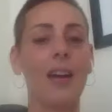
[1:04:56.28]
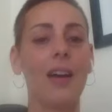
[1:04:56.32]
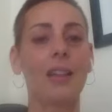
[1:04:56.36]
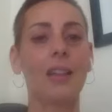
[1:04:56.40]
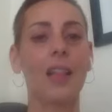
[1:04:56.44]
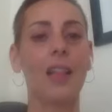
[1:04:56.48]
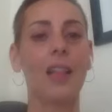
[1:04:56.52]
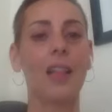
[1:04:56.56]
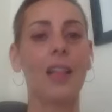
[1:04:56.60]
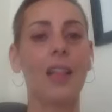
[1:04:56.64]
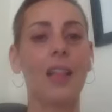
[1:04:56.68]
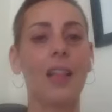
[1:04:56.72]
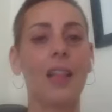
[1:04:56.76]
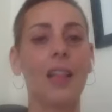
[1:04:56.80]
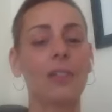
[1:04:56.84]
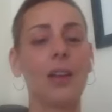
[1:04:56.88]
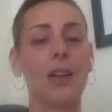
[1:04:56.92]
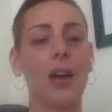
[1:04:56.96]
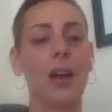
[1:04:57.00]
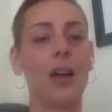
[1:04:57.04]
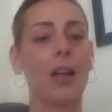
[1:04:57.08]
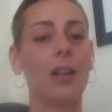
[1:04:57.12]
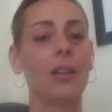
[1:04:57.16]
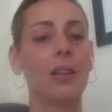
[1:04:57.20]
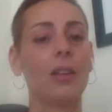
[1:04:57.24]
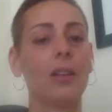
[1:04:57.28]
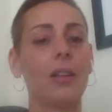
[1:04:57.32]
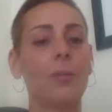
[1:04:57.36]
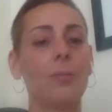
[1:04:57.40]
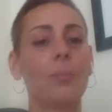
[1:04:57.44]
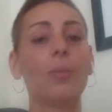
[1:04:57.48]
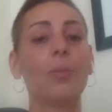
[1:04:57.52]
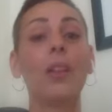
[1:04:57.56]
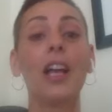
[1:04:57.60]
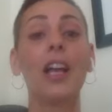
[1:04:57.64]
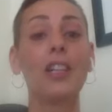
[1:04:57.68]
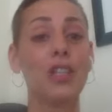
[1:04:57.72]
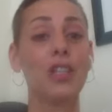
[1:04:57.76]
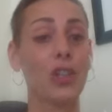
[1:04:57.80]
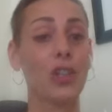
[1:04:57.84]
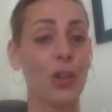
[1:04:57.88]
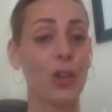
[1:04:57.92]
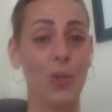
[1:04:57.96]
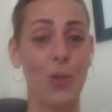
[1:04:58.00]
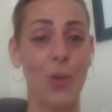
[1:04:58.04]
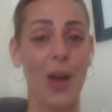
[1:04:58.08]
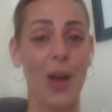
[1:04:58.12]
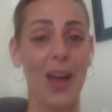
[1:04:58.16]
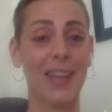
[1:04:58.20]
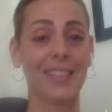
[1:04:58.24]
class called Pleasure
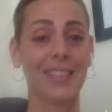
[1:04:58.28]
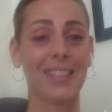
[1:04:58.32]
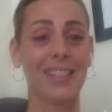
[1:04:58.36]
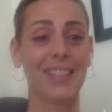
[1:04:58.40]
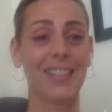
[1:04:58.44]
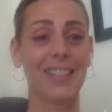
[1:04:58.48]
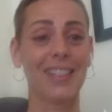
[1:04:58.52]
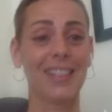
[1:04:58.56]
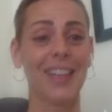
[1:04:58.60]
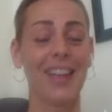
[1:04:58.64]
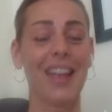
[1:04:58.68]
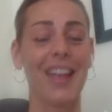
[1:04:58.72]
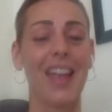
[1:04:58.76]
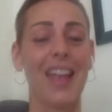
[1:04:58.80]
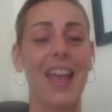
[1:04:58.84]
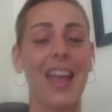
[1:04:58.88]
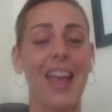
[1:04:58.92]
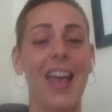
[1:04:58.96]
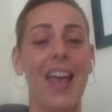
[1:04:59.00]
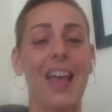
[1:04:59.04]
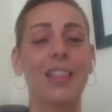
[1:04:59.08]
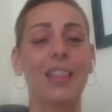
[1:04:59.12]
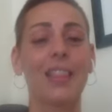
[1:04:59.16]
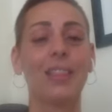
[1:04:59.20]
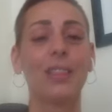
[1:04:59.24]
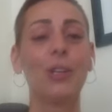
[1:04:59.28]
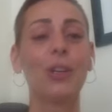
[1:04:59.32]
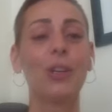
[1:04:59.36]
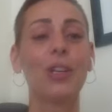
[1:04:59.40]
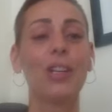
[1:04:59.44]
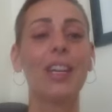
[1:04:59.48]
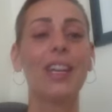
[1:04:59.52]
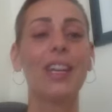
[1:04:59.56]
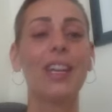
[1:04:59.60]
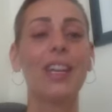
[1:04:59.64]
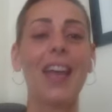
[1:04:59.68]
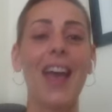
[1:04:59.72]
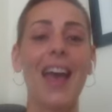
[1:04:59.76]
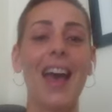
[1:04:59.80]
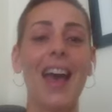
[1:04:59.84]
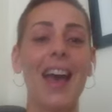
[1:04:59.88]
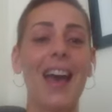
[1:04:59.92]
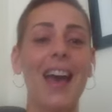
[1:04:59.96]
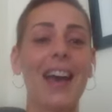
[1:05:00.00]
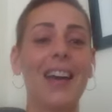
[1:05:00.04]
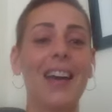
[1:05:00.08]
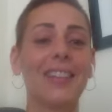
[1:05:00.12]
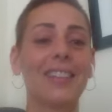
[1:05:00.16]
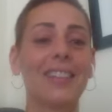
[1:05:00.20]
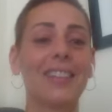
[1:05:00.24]
Quest, looking
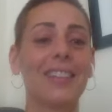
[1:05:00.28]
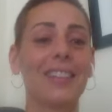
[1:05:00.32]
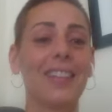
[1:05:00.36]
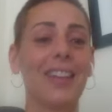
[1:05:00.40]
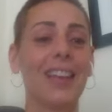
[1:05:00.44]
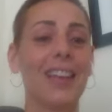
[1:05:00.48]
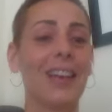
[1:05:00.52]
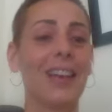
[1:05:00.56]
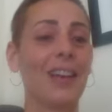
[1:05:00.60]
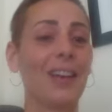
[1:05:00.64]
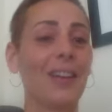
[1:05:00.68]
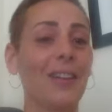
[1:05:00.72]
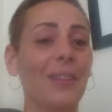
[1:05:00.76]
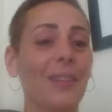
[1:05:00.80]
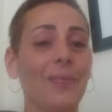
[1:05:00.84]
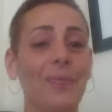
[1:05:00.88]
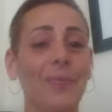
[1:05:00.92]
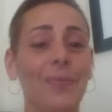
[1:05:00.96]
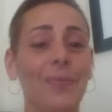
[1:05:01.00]
at uh,